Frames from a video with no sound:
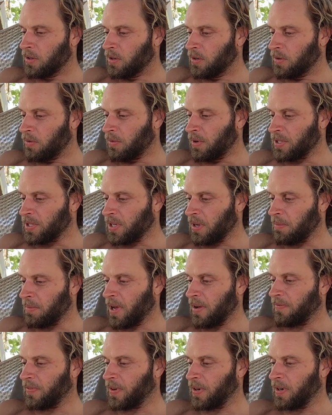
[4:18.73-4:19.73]
With some
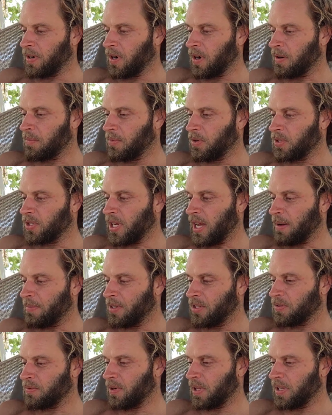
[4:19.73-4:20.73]
effort, aren't most
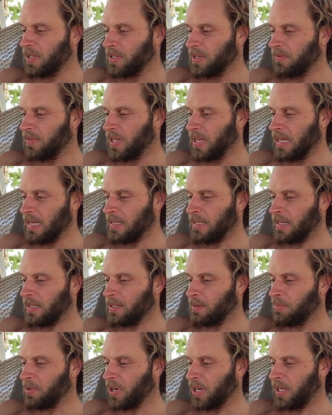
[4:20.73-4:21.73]
habits relatively easy
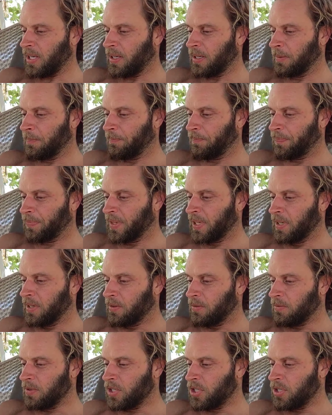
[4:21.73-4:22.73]
to break?
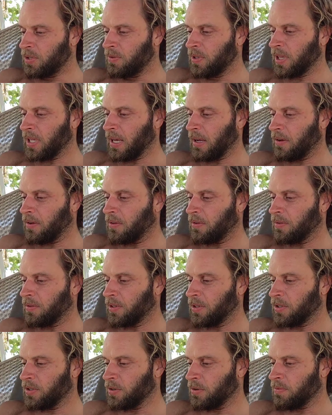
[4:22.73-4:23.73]
Would you allow
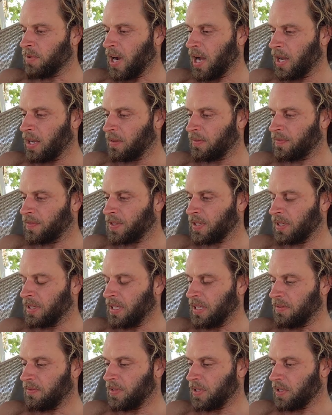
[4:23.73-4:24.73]
your wife to
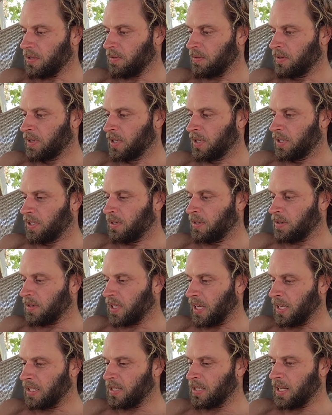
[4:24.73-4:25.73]
leave you, your
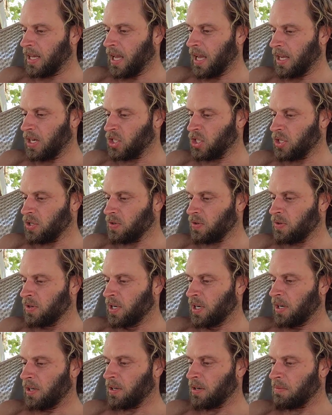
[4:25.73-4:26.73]
kids to hate you,
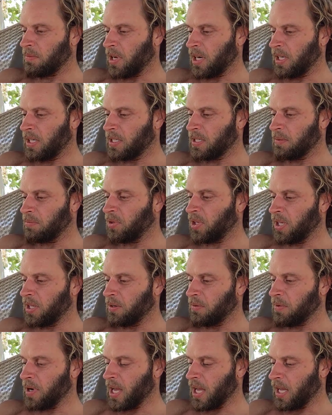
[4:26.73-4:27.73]
your money to bleed
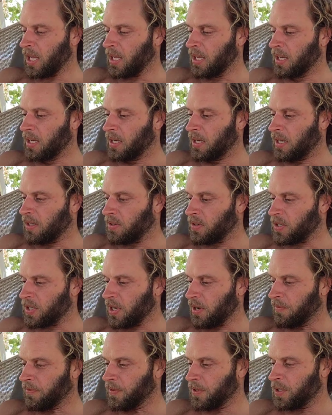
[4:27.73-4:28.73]
away, and your
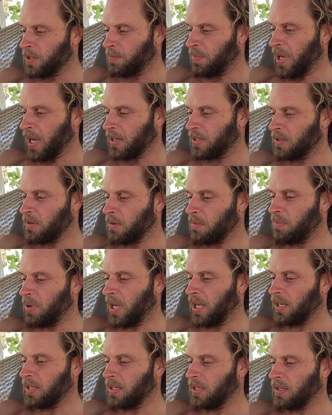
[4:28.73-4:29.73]
self-respect to
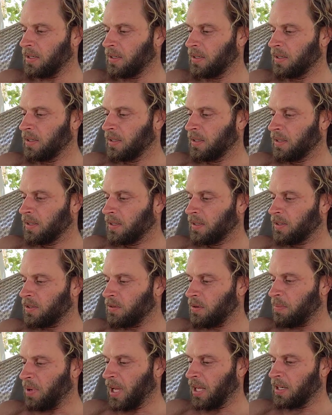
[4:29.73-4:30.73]
abandon
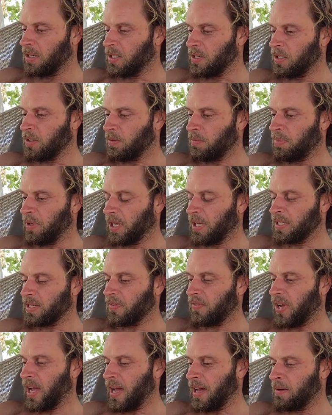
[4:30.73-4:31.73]
you because
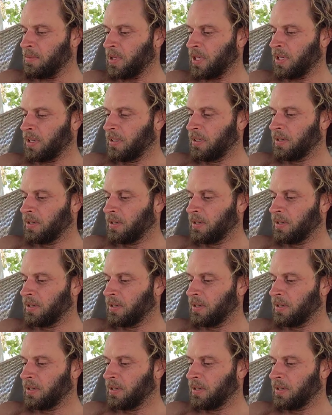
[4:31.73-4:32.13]
of a habit?